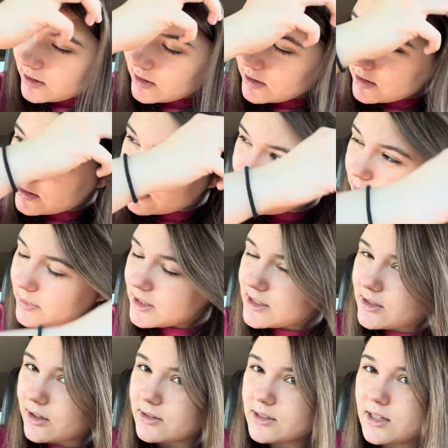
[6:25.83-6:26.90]
it's
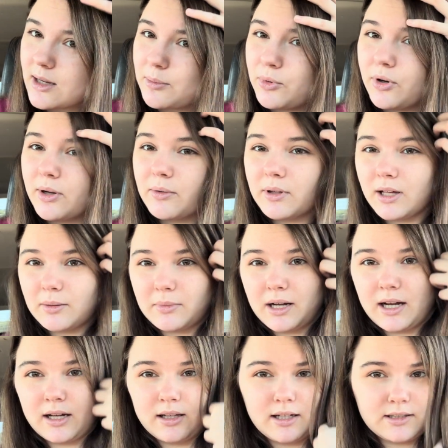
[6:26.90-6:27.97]
gotten to that point where like my
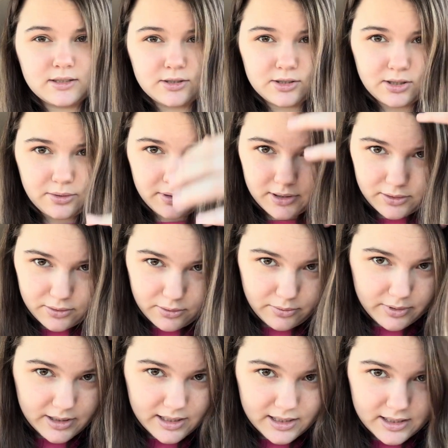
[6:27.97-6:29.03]
highlights are showing through
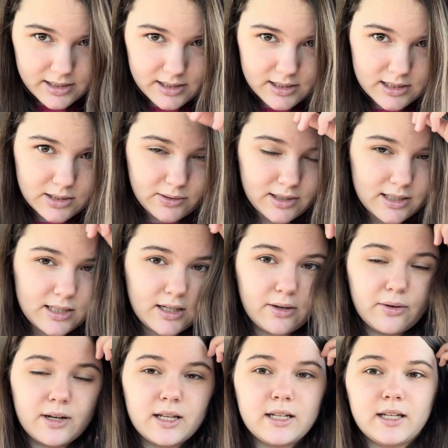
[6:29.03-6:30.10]
again, so I need to go
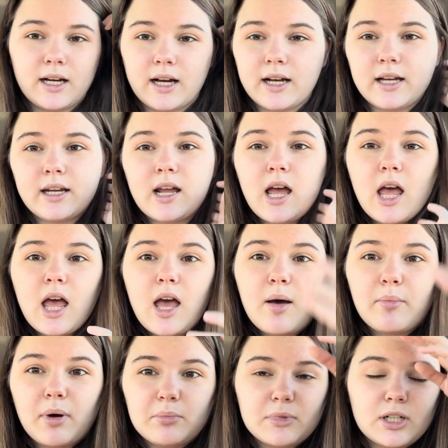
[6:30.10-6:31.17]
get it dyed.
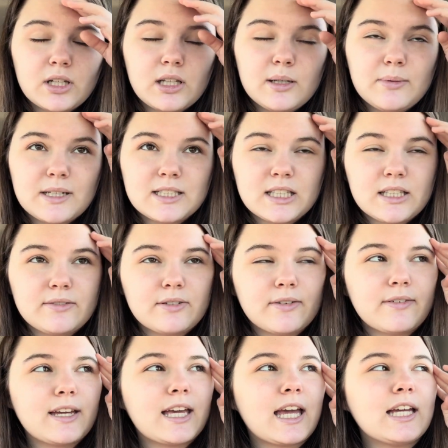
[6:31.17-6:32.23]
But I'm literally about to leave for
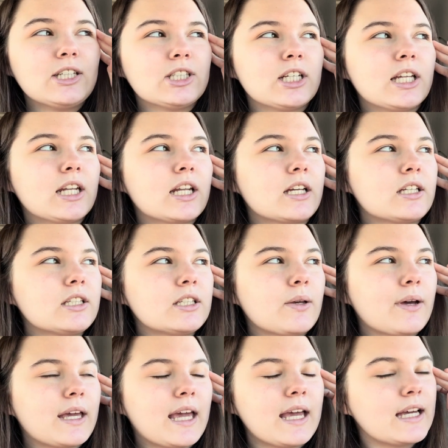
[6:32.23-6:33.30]
vacation, so I
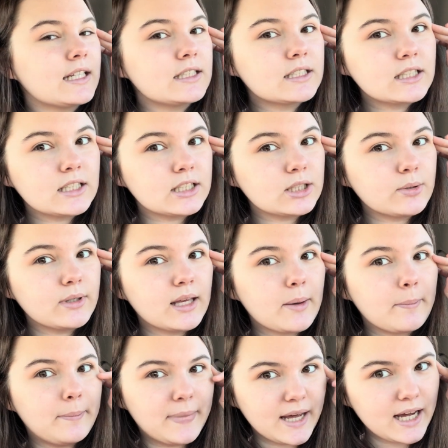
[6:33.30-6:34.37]
can't until we
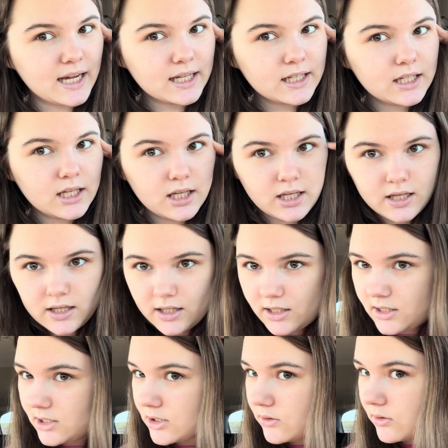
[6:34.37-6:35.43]
get back.
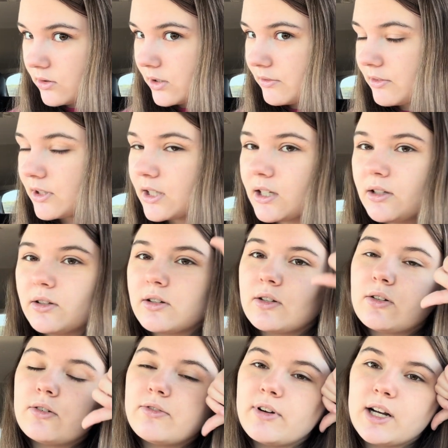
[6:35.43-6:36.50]
So I feel like I look a
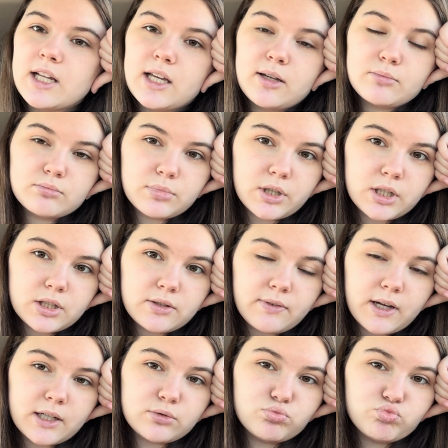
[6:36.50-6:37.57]
little funny, but it's
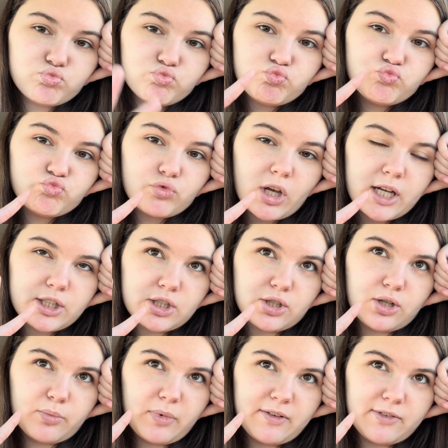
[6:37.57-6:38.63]
fine. I just
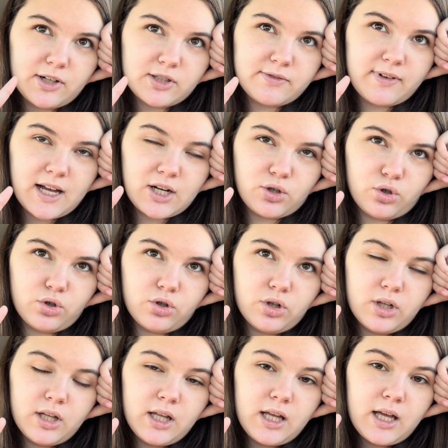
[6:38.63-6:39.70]
took my first final
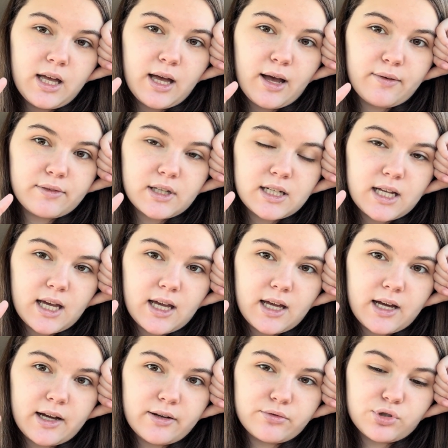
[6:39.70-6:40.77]
of the day.
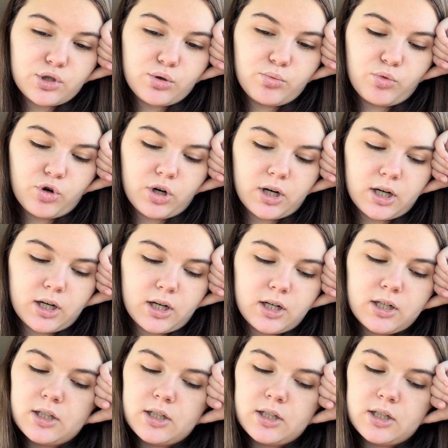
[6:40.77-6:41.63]
I have 2 more,